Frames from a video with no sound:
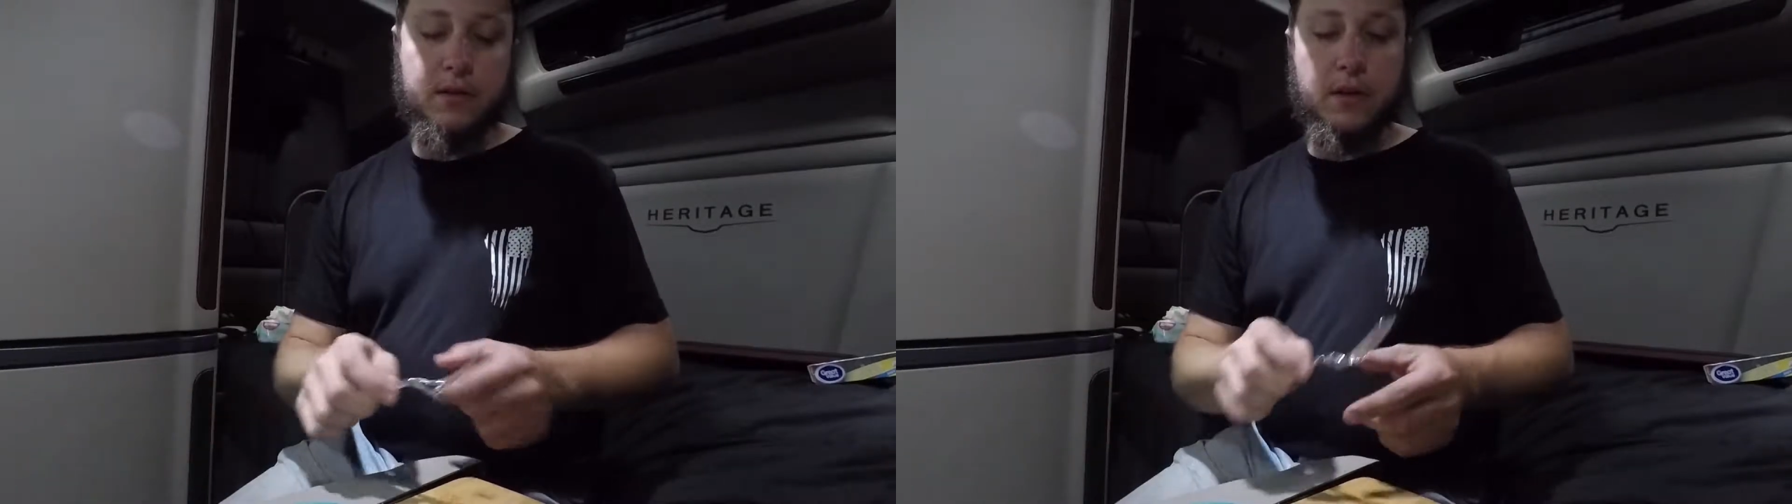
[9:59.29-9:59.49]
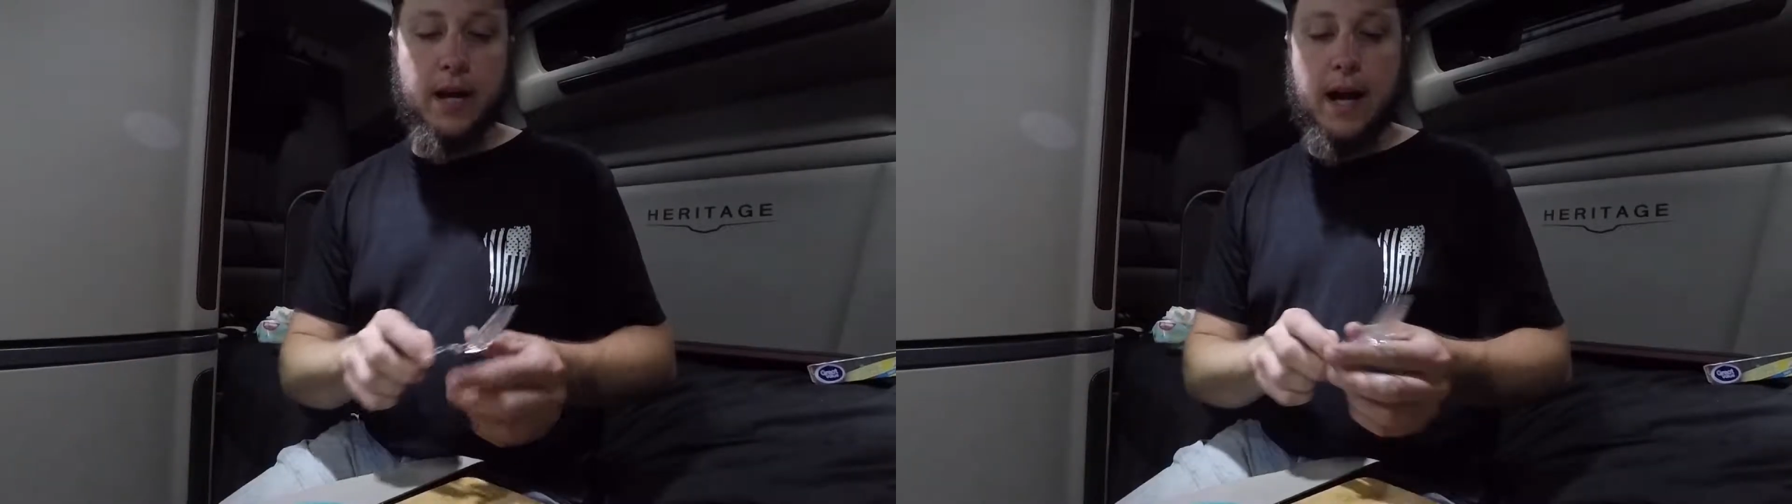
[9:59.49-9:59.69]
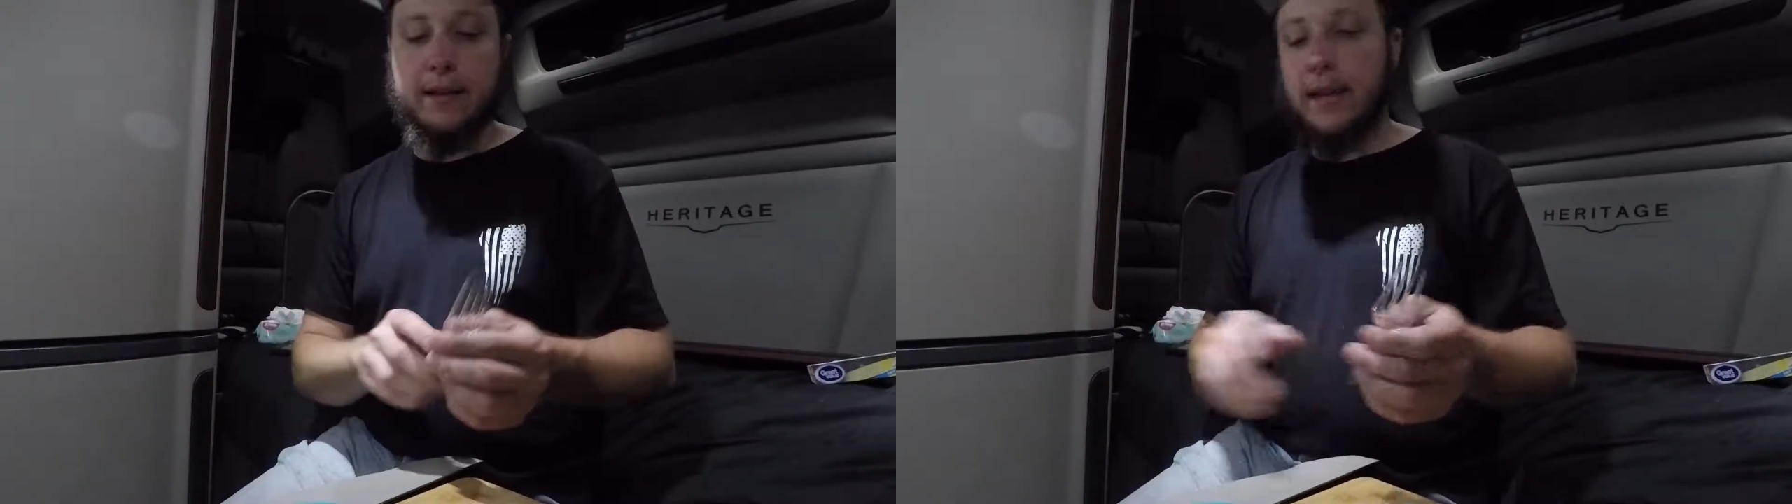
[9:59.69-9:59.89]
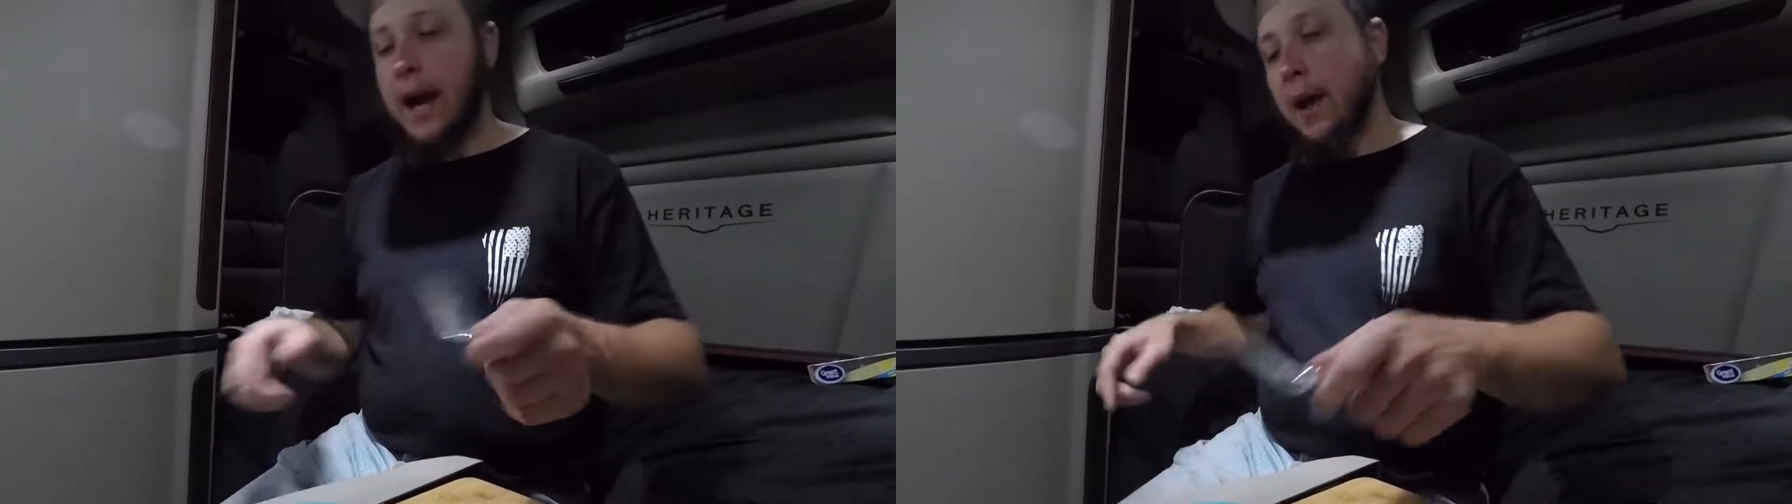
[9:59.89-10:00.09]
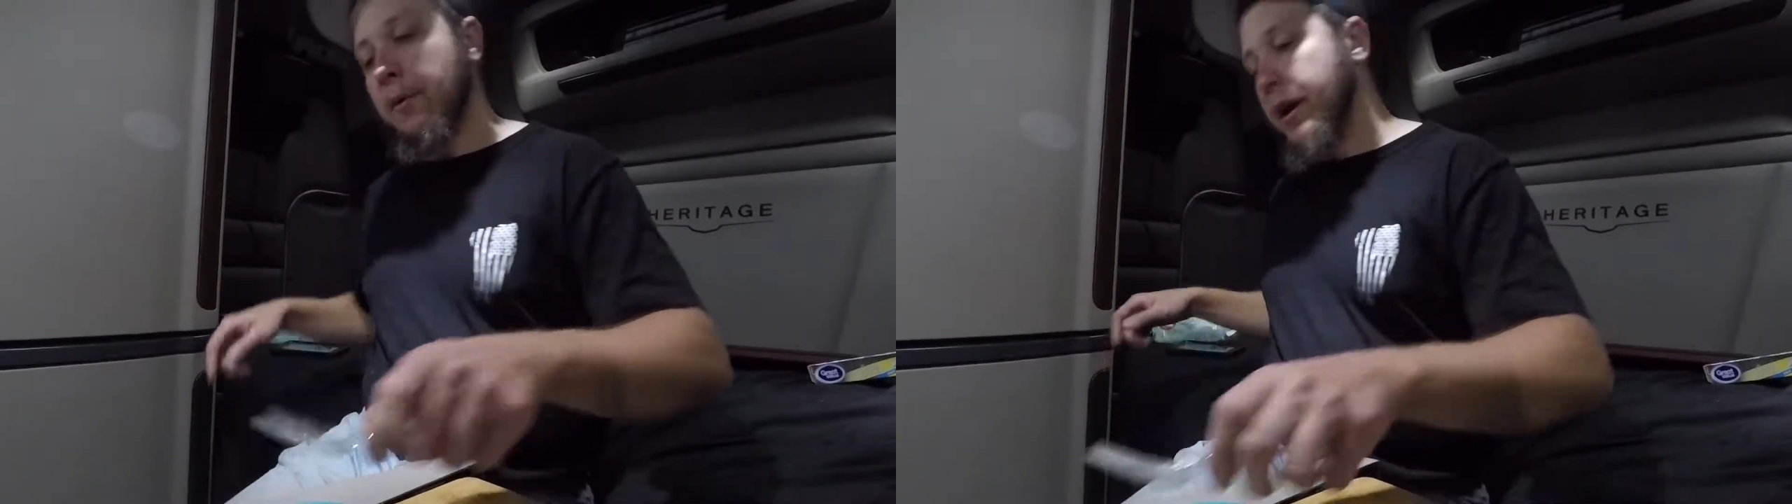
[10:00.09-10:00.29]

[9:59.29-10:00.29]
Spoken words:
So you got that,